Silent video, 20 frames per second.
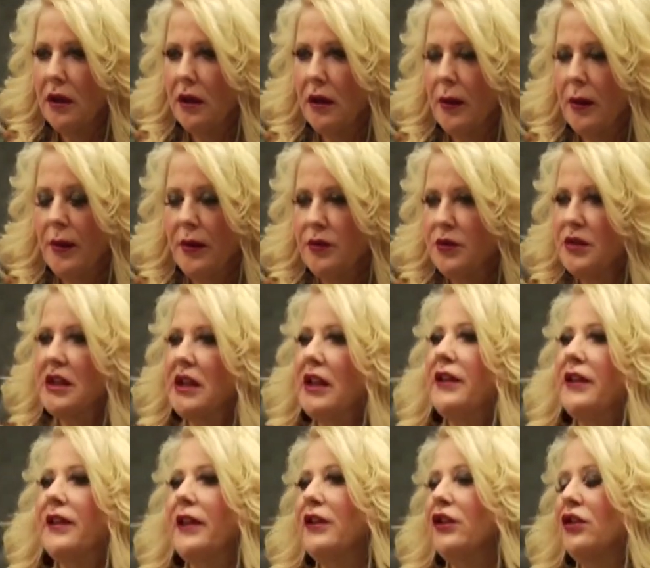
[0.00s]
it wasn't
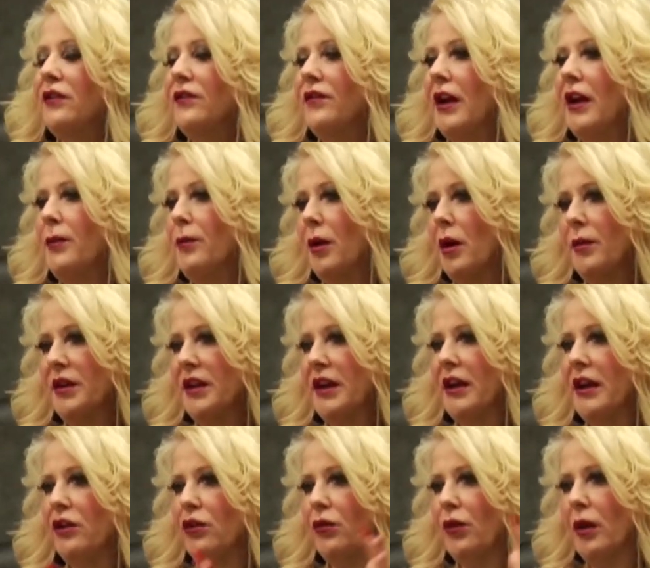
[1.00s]
like they could invite mom and
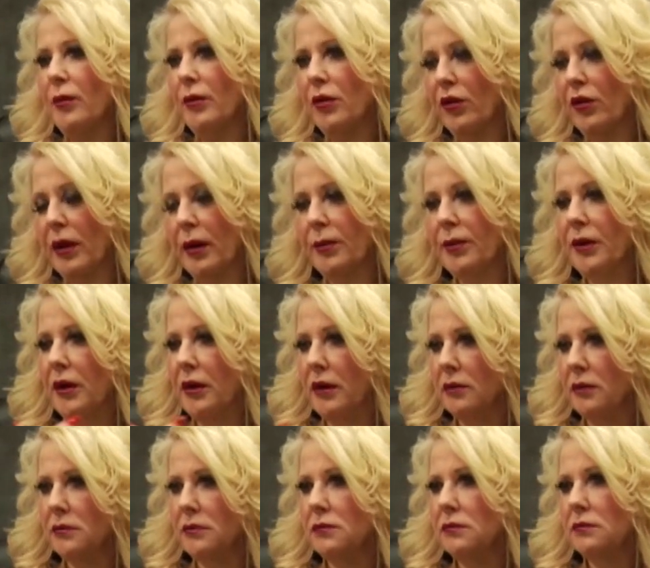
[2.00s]
dad and grandma and grandpa
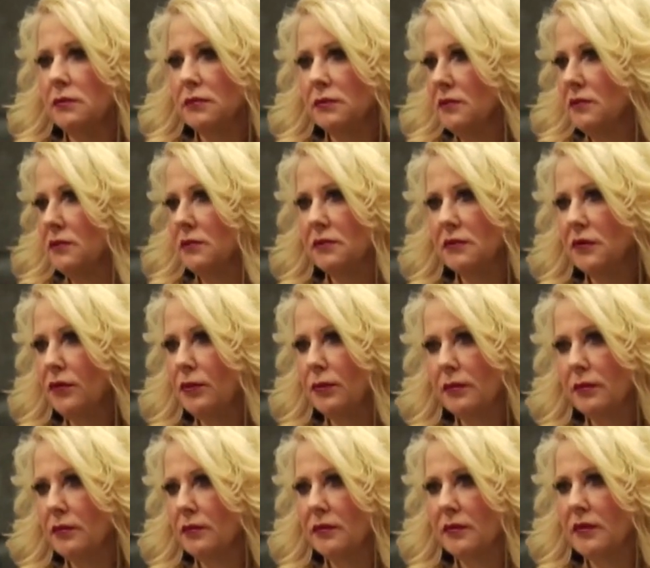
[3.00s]
and
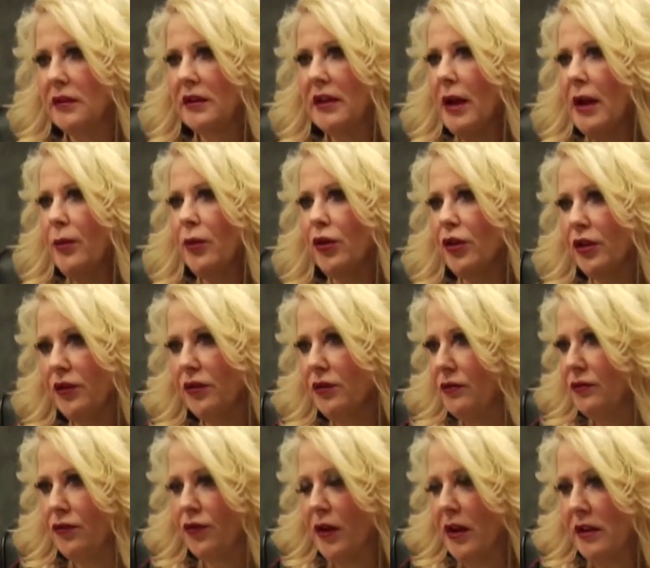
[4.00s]
neighborhood
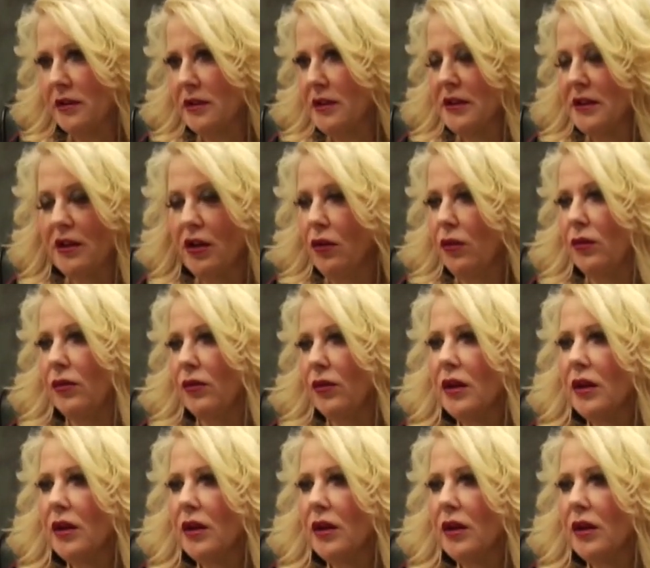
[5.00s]
friends. No.